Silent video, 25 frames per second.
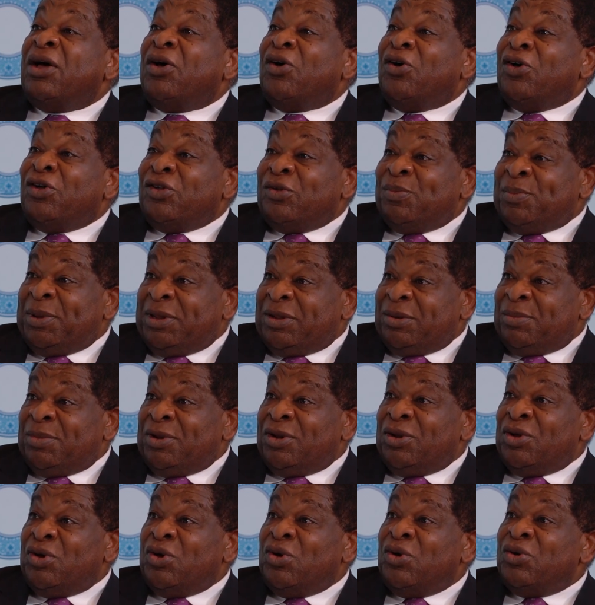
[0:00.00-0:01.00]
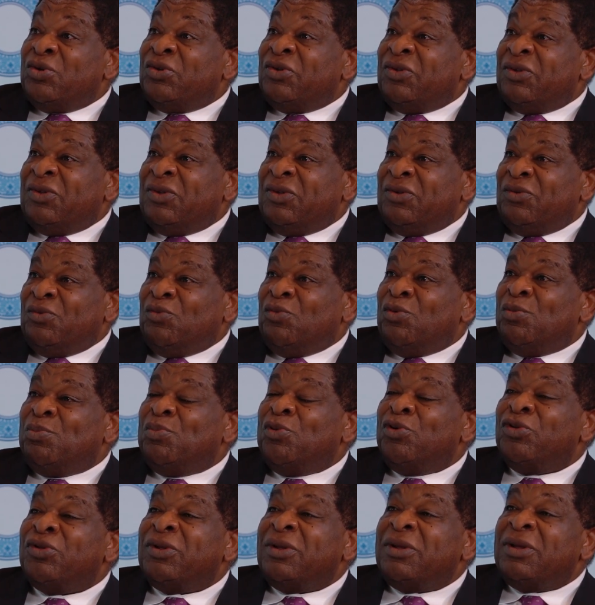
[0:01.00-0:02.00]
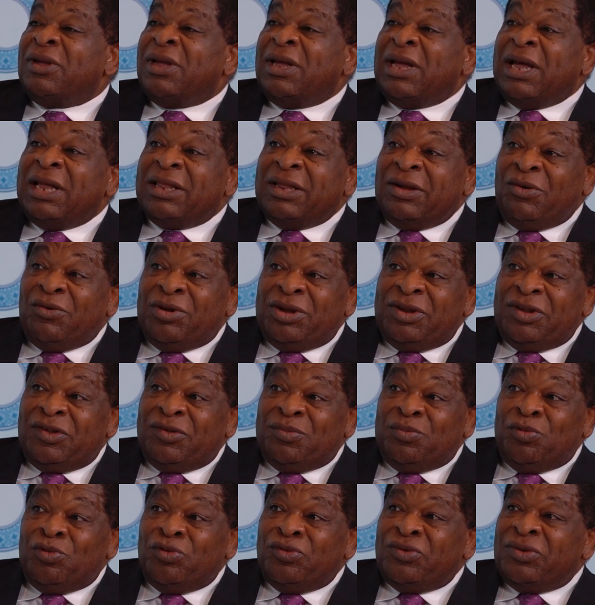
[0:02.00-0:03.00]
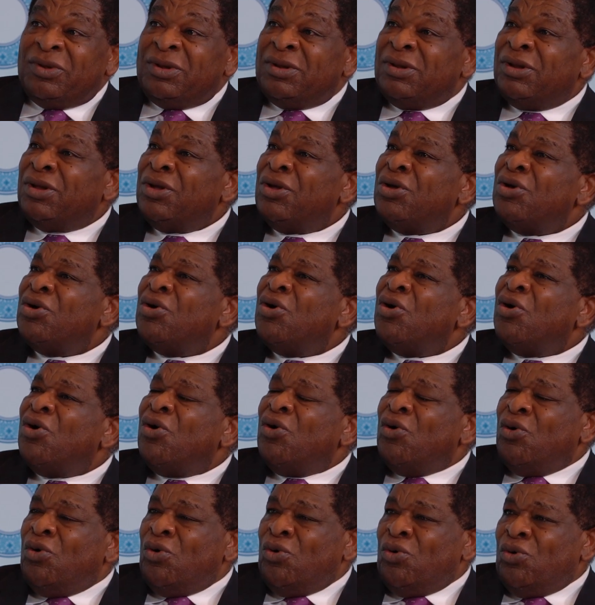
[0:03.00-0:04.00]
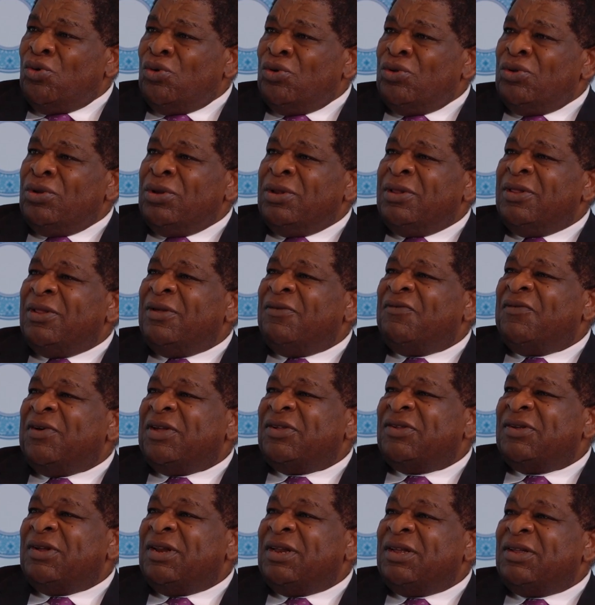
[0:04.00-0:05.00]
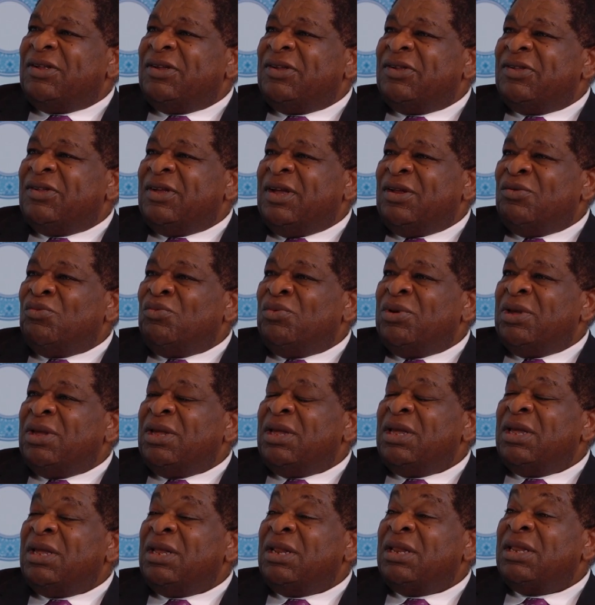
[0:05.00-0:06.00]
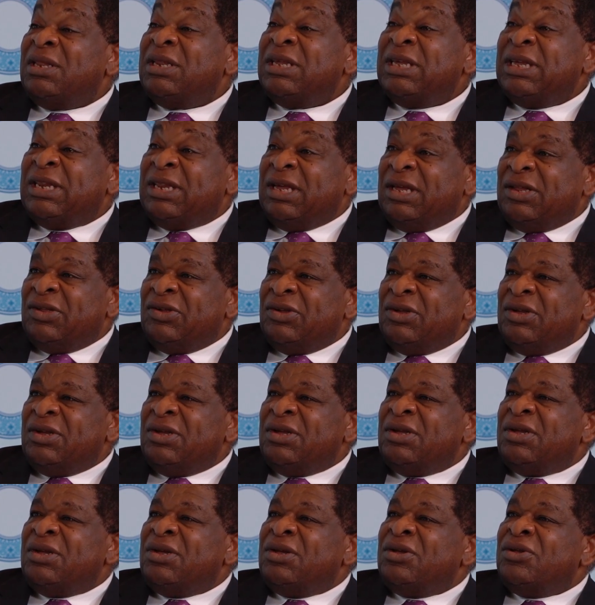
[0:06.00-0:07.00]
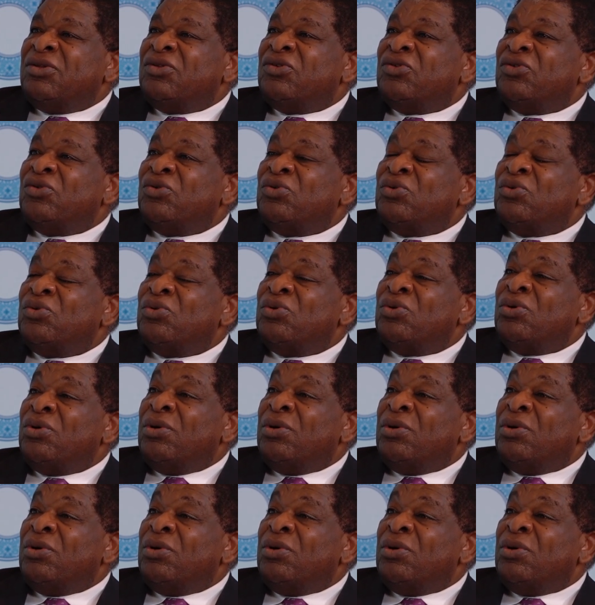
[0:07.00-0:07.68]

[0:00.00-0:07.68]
hospitable hosts who put at our disposal all the facilities that we needed to